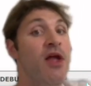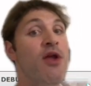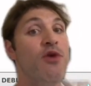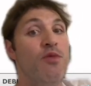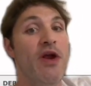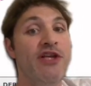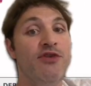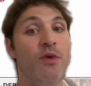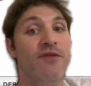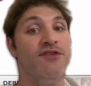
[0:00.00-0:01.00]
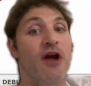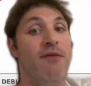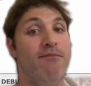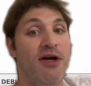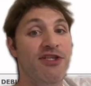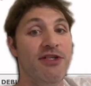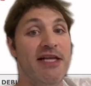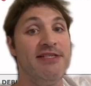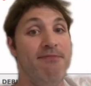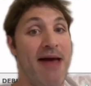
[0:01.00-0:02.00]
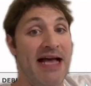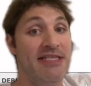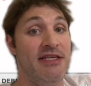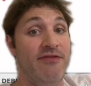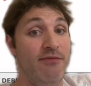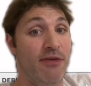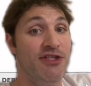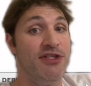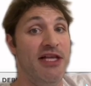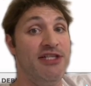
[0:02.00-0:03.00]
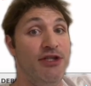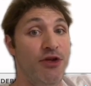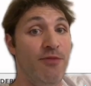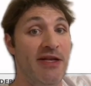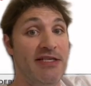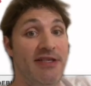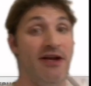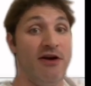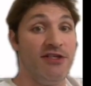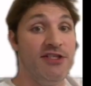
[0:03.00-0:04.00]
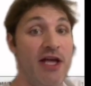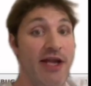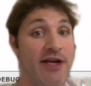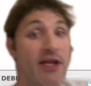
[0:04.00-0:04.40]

Red dwarfs are much less massive and much less luminous than our sun.